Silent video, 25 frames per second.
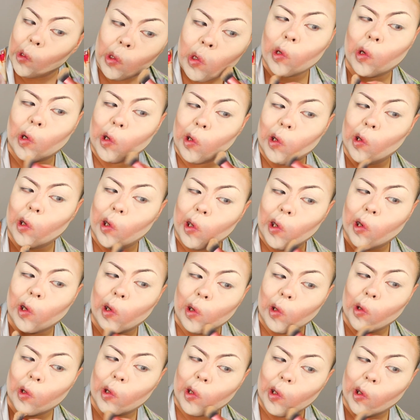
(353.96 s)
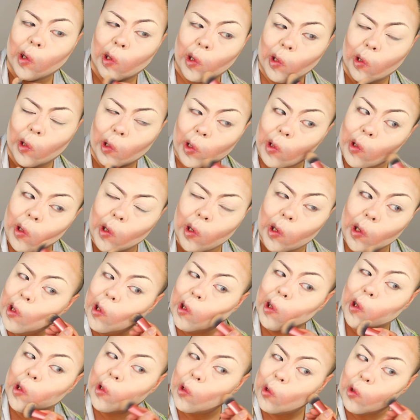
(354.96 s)
Quite a low chin here.
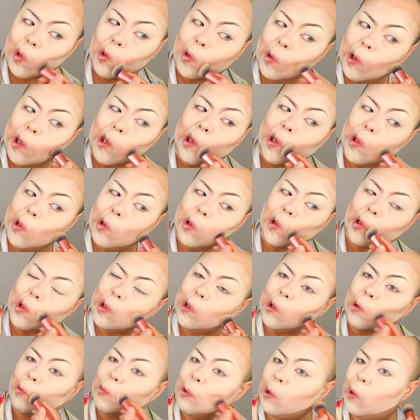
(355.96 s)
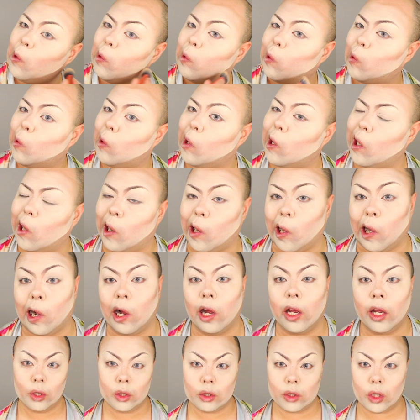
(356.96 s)
I draw a new jawbone quite
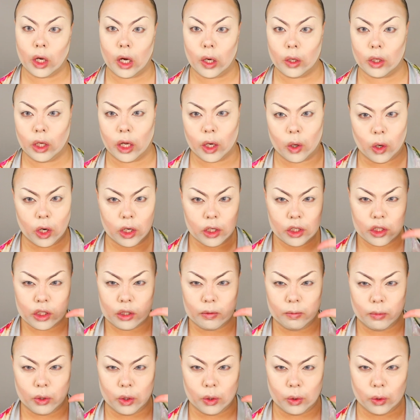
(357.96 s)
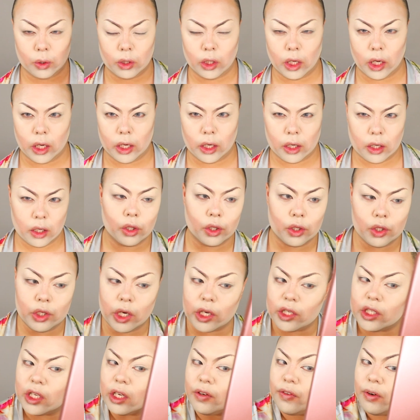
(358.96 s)
high, so I have like quite a small, like,
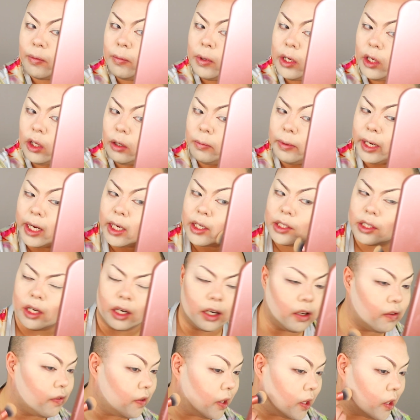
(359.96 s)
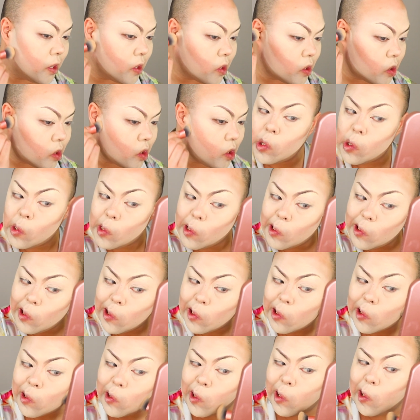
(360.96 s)
Jesy from Little Mix kind of face. Whereas this
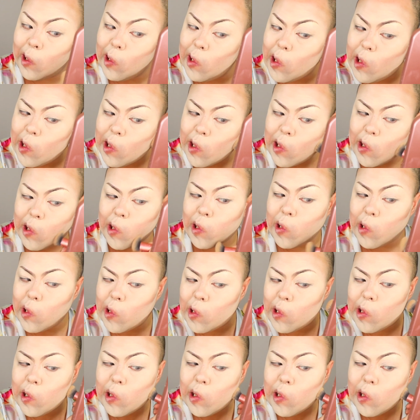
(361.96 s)
is quite a low